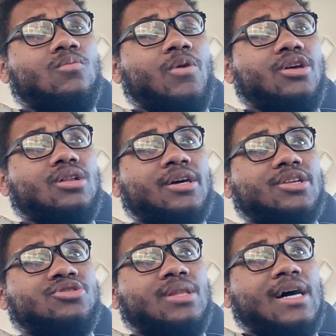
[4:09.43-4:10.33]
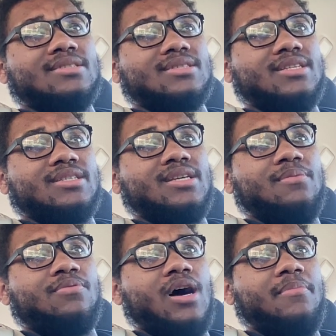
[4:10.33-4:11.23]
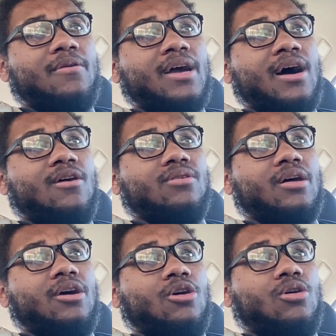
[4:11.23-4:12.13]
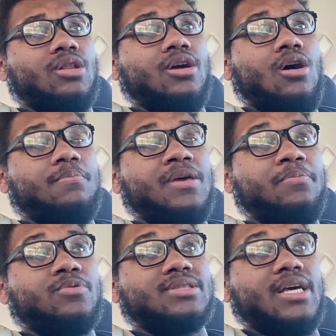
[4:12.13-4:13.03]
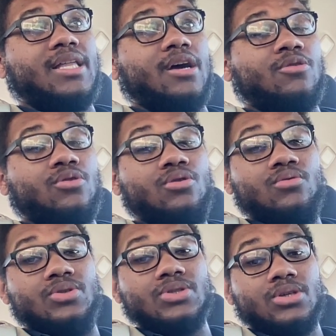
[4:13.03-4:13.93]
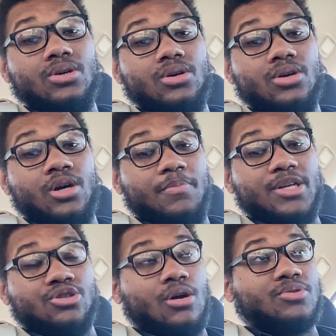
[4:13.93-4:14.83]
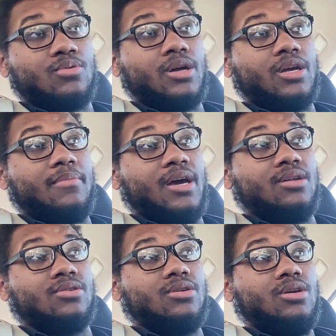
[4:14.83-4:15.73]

when you look at the 2016 primary, how early on people were saying that Cruz could be Trump's running mate.